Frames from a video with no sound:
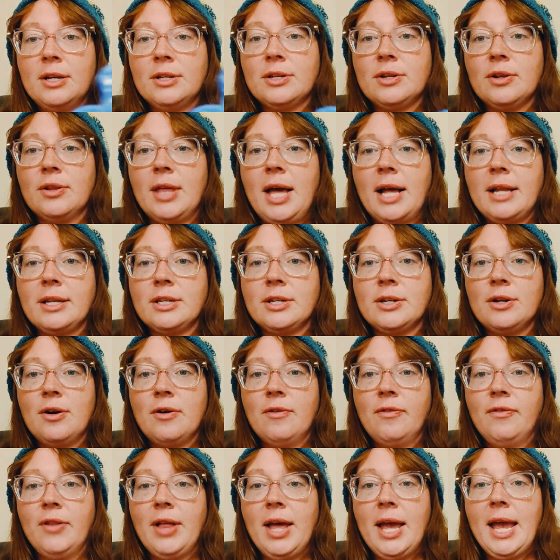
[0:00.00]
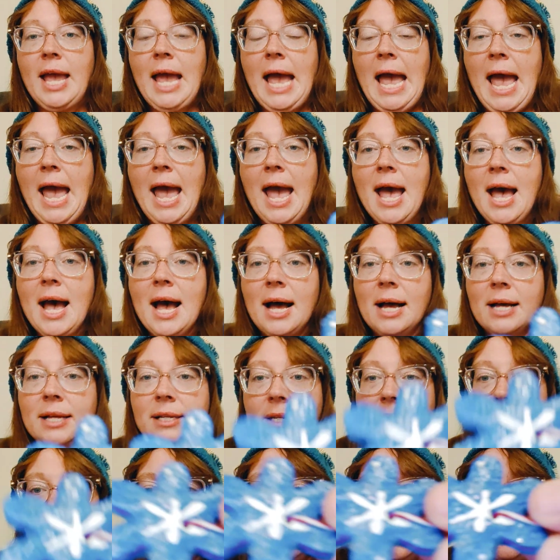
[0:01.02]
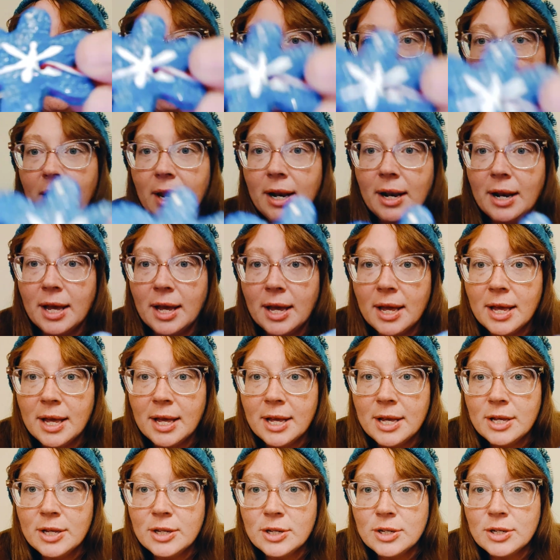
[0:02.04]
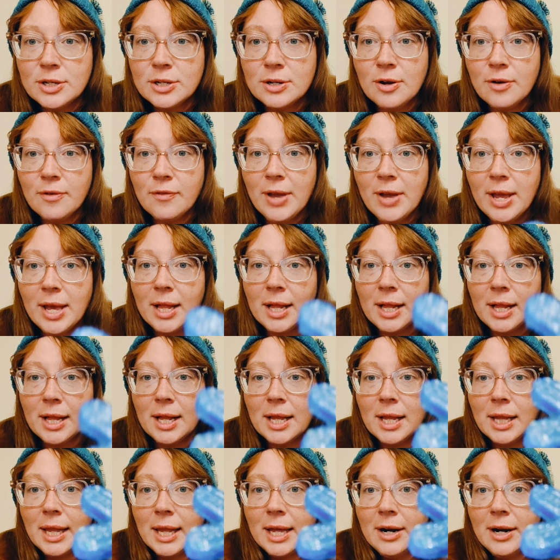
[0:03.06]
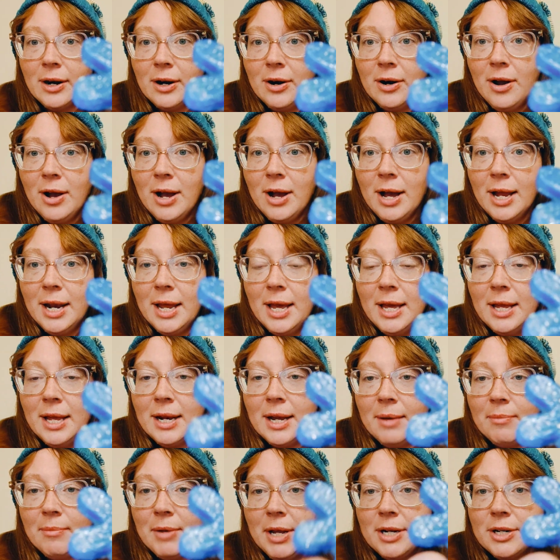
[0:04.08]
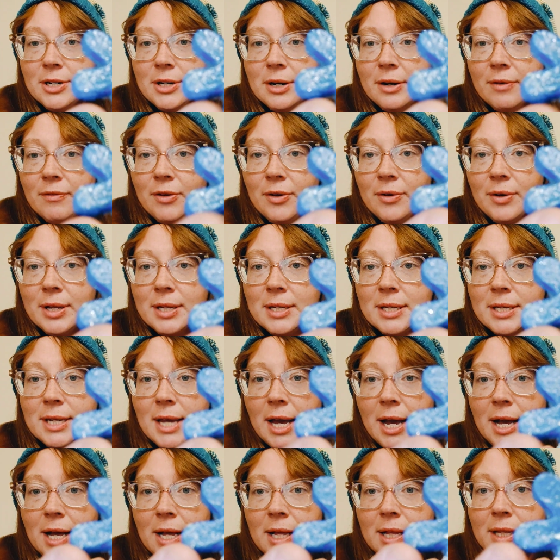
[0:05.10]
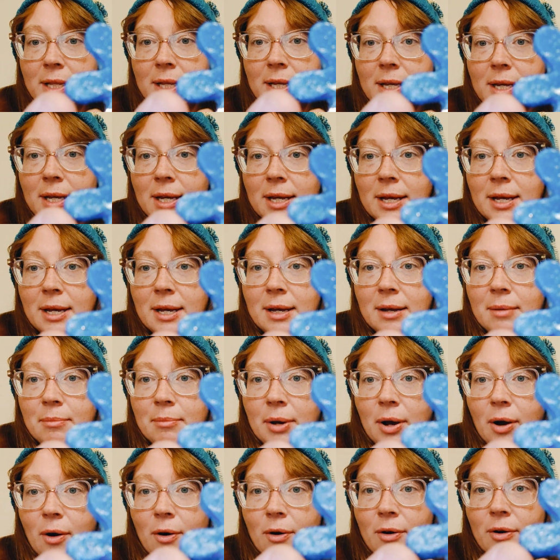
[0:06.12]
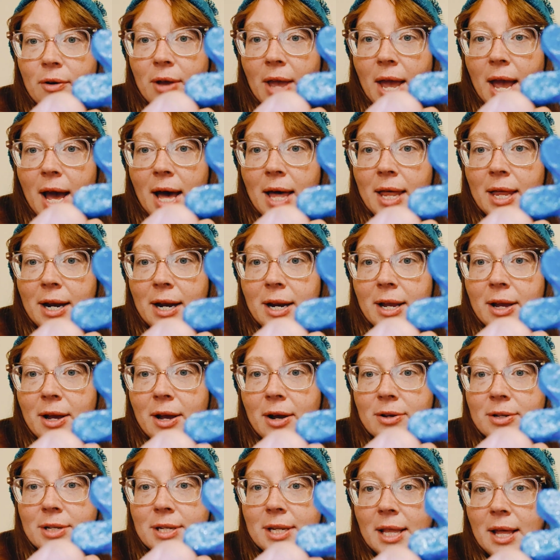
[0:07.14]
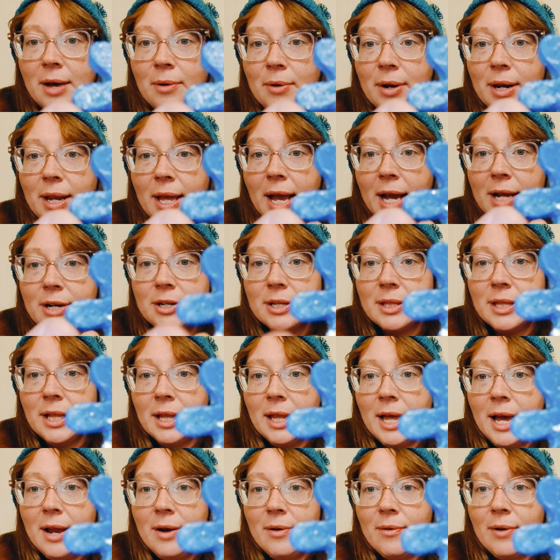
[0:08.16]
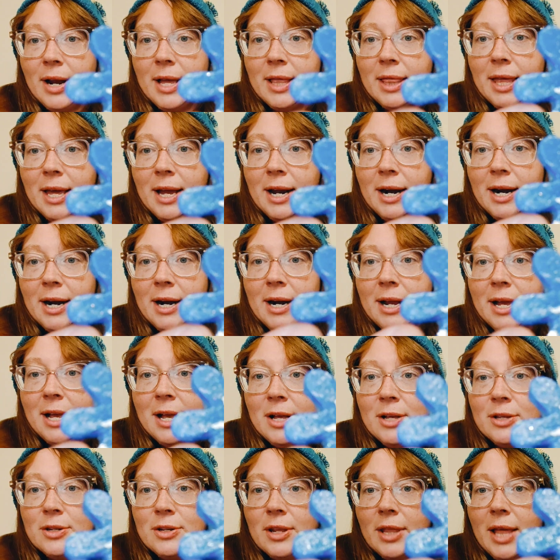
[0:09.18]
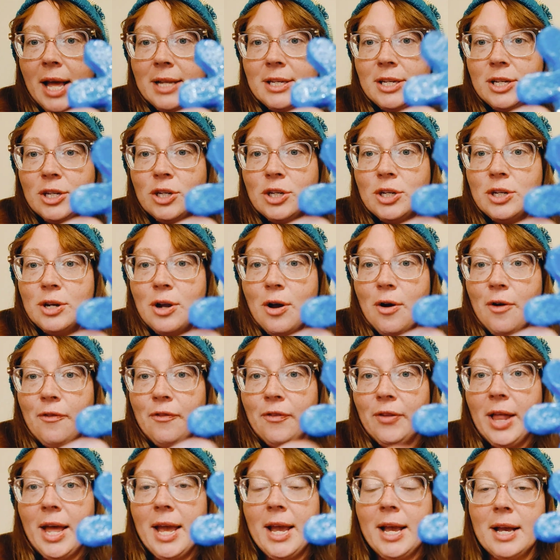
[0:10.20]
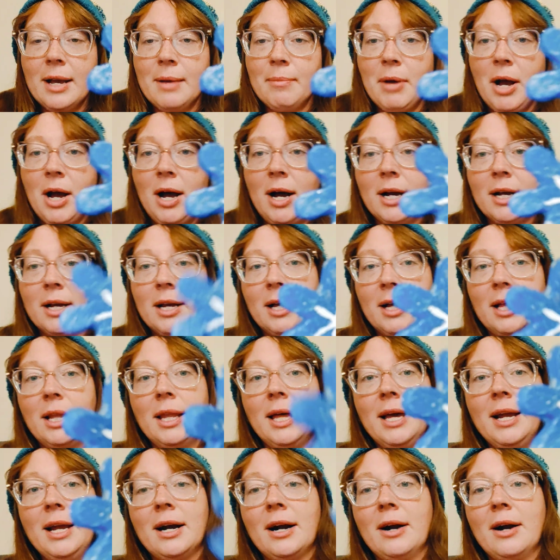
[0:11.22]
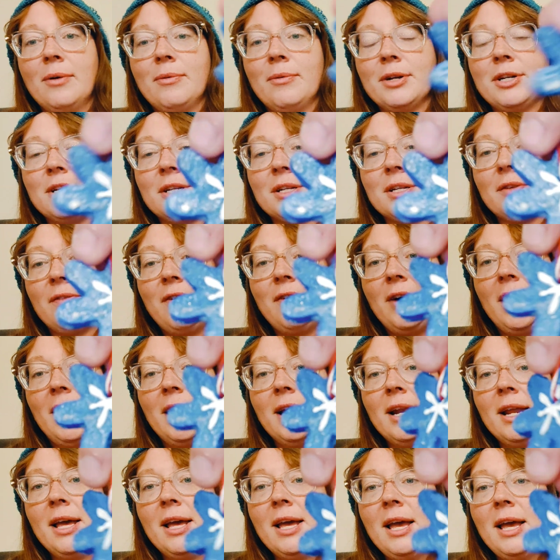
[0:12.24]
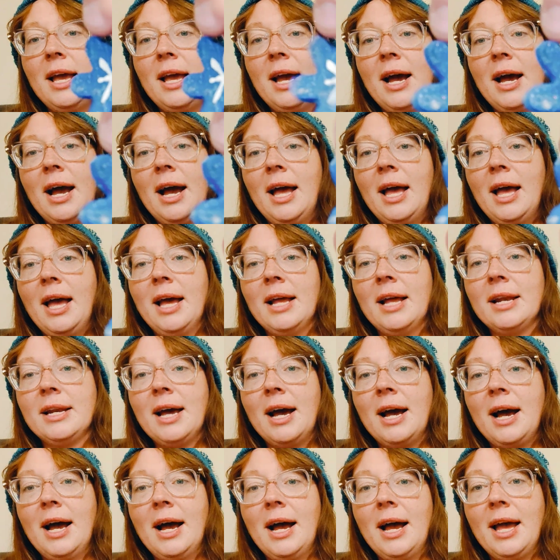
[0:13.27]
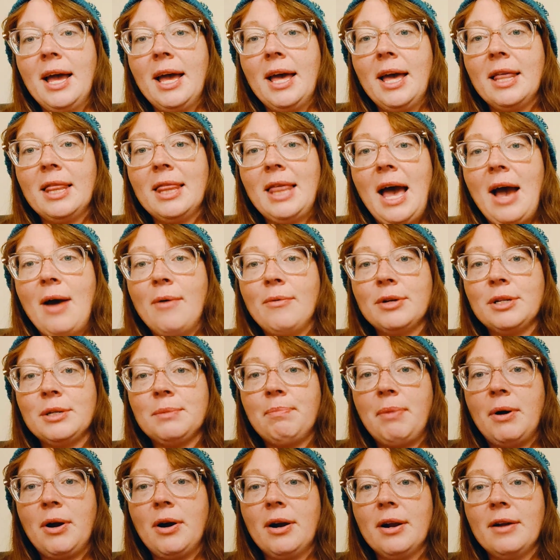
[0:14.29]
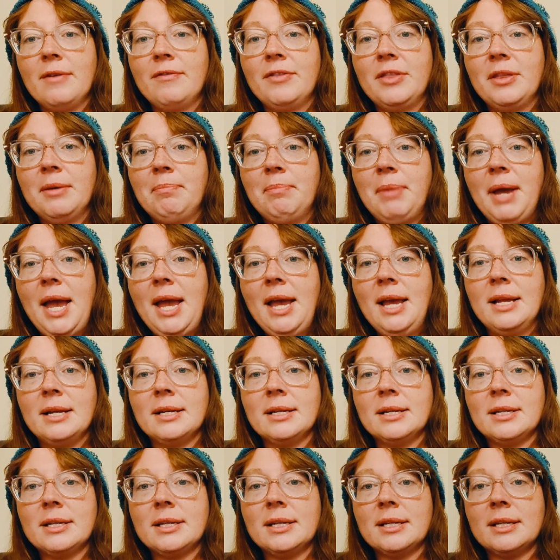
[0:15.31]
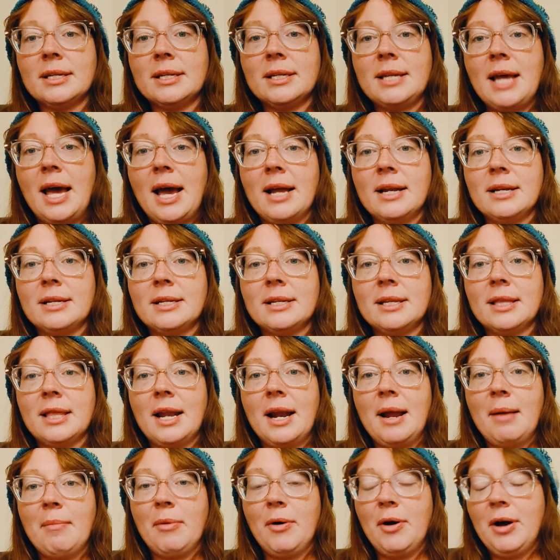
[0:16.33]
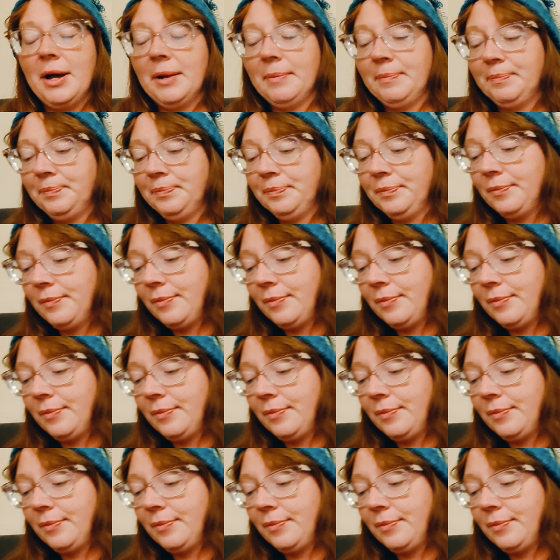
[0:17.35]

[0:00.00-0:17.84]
So that snowflake has even snowflake glitter on it. I'm not sure if you can tell. But oh yeah, there you go. See that one catching the light right there? So that's a snowflake hunk of glitter, which is fun. And that was part of the paint set that I bought.